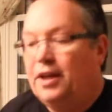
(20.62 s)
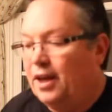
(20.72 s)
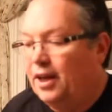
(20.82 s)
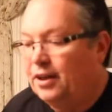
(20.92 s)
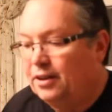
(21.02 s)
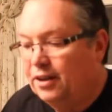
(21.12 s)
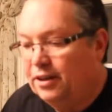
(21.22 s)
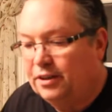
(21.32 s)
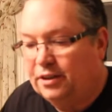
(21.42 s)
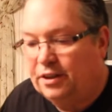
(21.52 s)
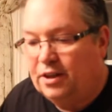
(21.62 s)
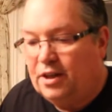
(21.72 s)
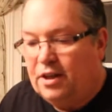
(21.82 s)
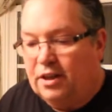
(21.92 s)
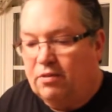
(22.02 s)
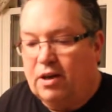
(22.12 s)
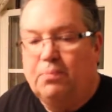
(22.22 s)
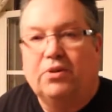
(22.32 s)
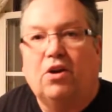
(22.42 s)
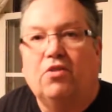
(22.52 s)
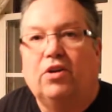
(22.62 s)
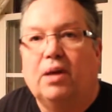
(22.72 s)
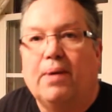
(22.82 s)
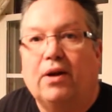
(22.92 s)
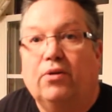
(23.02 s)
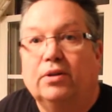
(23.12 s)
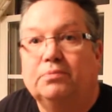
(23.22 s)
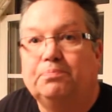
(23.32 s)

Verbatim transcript: and uh, get ready to put that overlay back on.